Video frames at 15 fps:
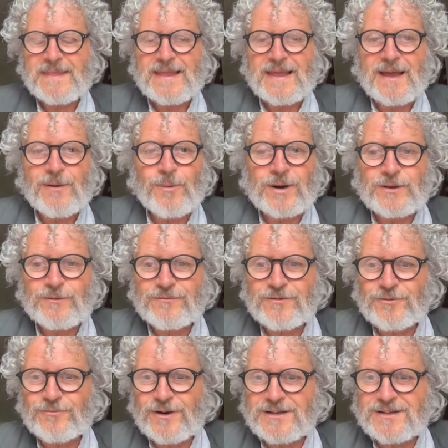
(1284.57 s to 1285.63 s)
And when you feel
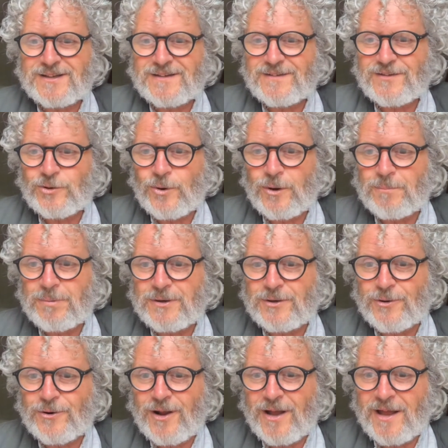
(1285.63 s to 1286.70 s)
ready, you open
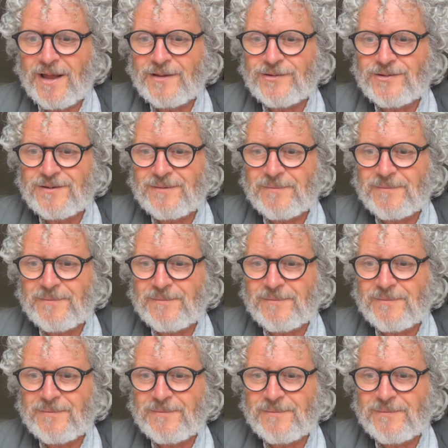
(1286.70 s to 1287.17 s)
your eyes.